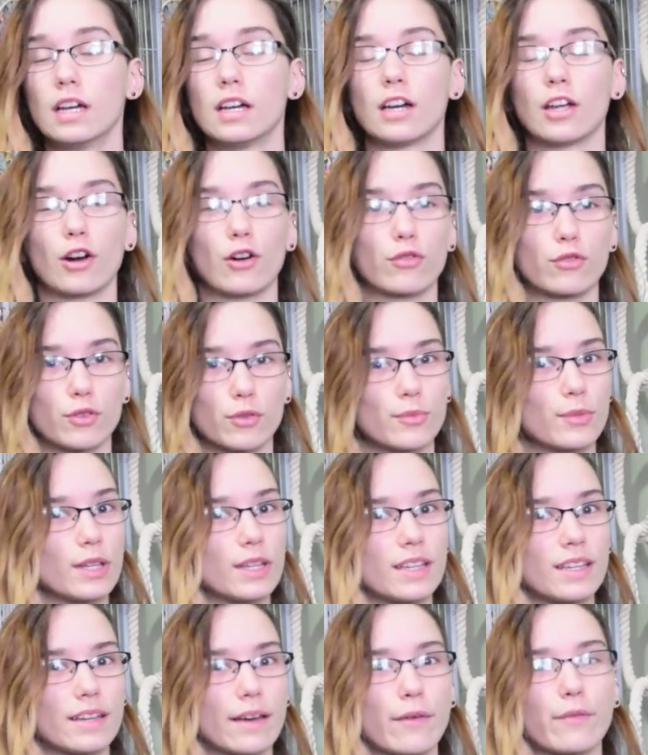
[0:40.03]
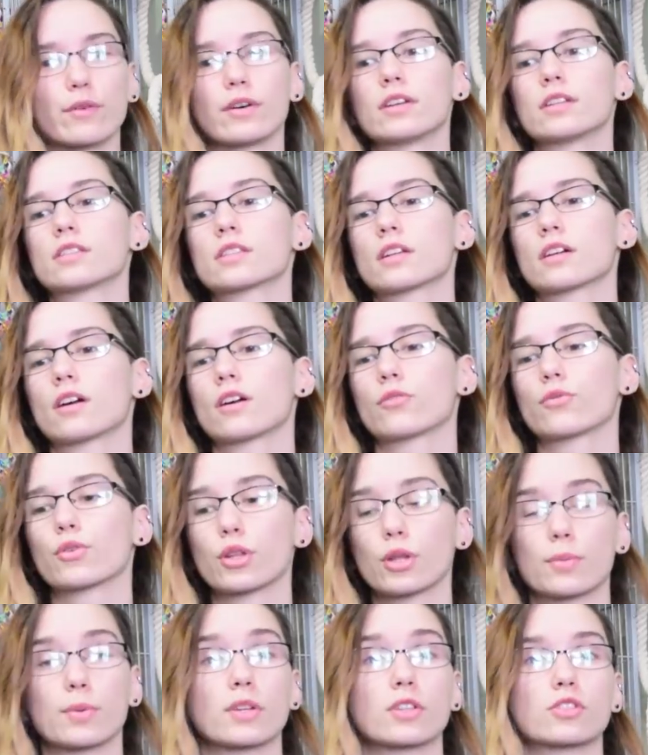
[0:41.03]
I know for me, it was a
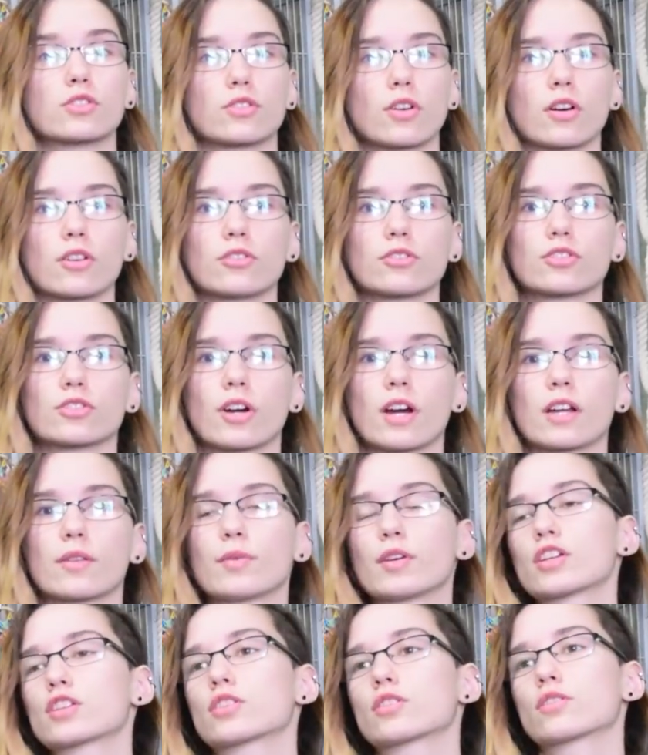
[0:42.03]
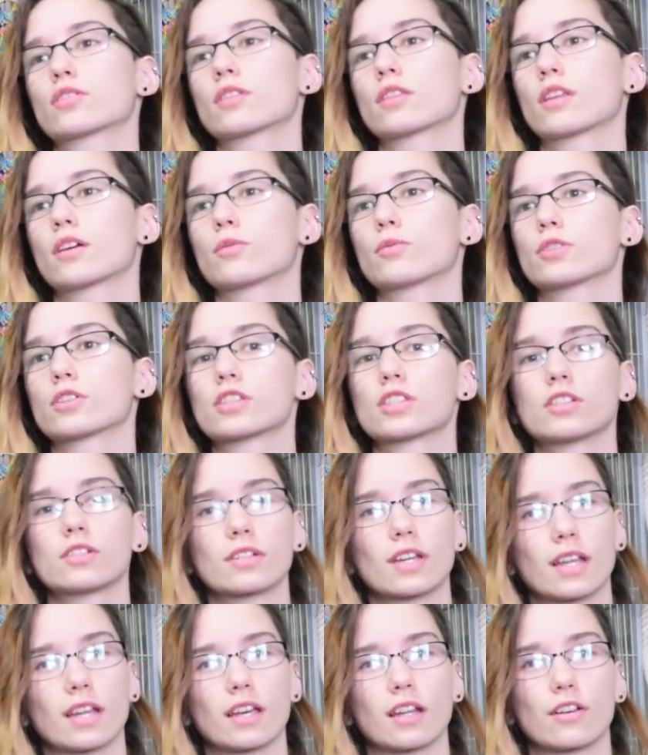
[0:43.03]
really big struggle trying to make sure that they were still
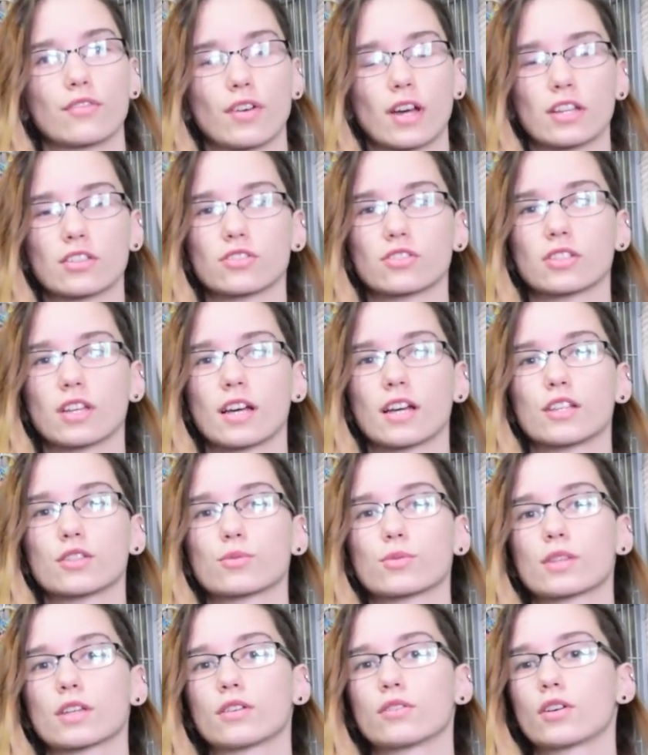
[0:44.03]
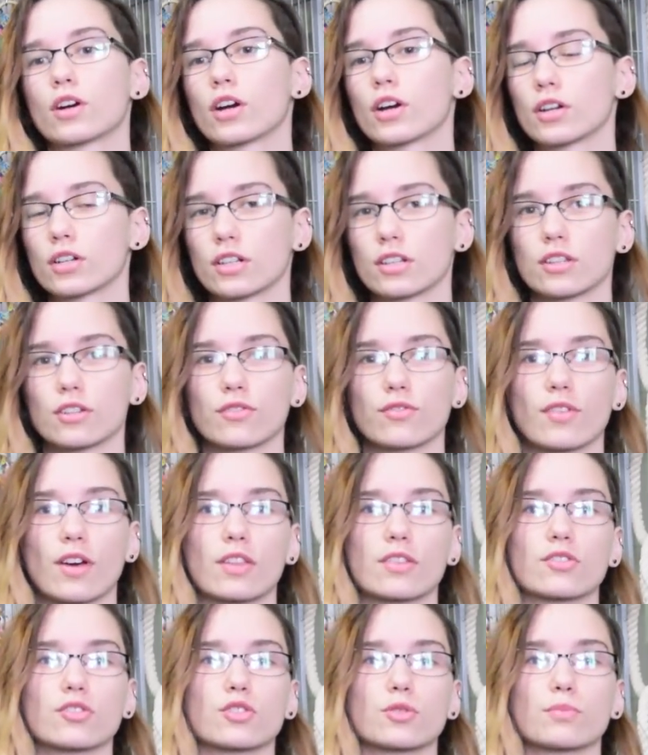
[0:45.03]
getting enough exercise without hurting their
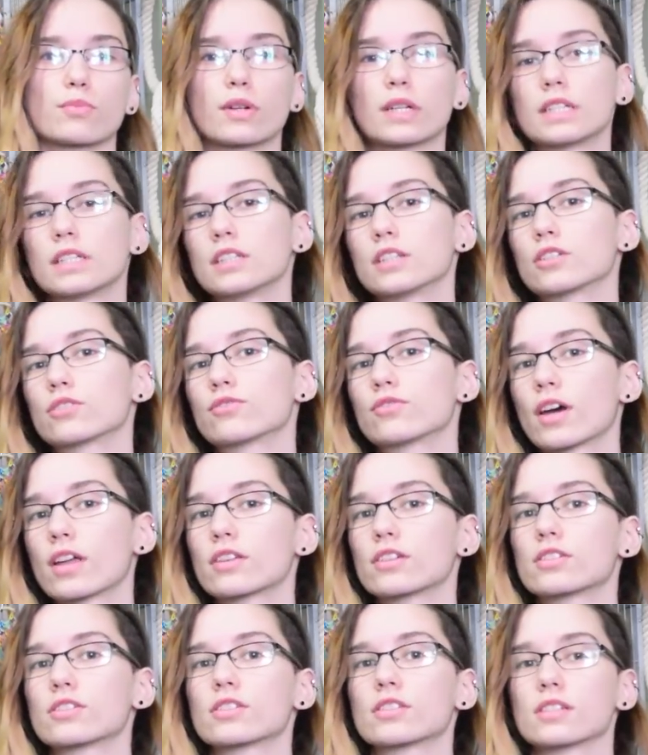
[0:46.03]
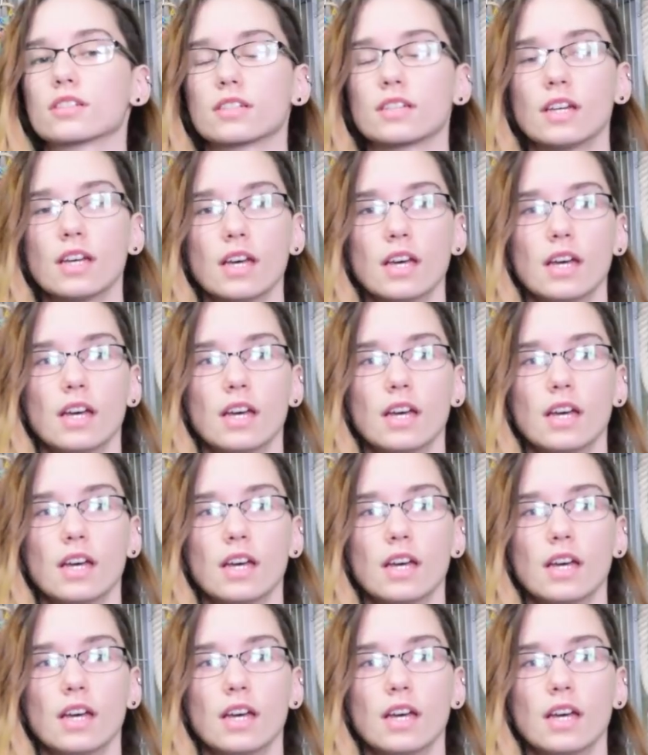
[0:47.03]
feathers or breaking their feathers, and